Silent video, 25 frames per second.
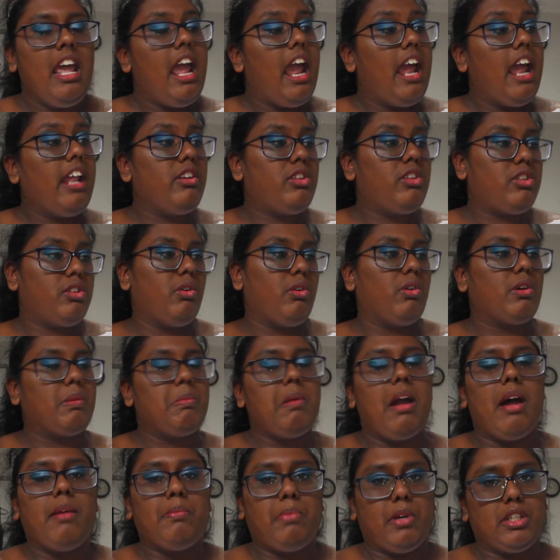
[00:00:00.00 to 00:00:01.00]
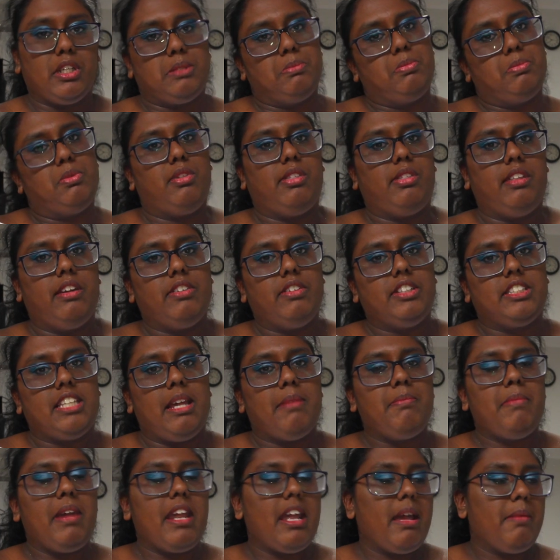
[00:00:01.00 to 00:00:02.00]
and talk about possible theories
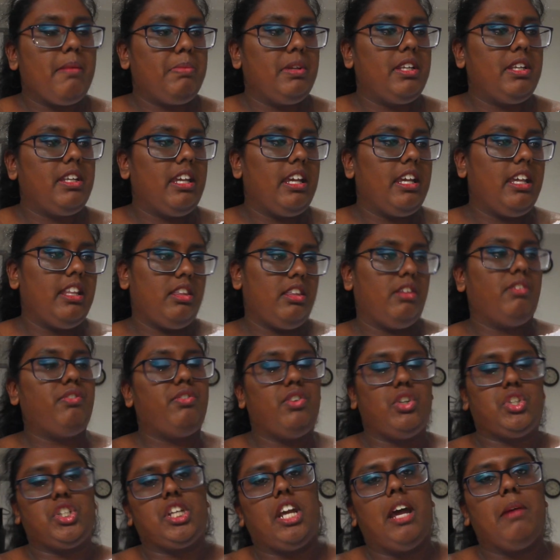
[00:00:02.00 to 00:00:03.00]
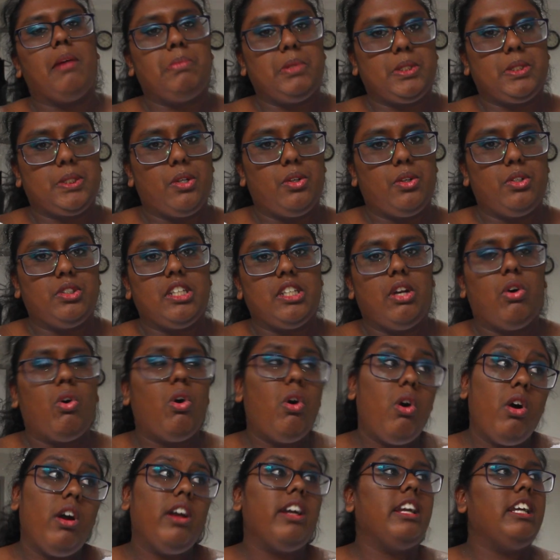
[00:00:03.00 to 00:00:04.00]
that may happen in the future episodes,
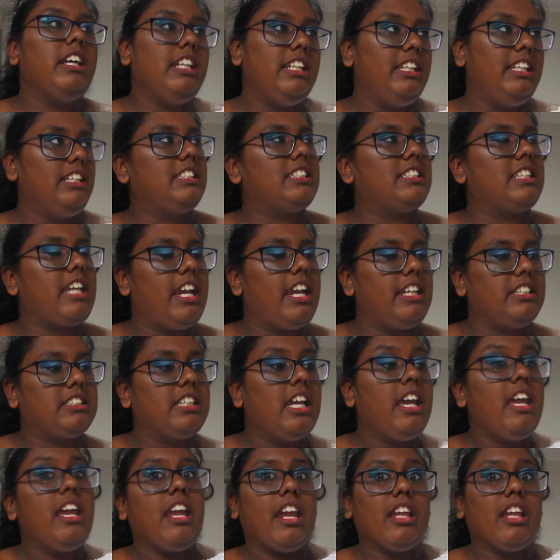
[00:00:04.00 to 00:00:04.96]
or in this case,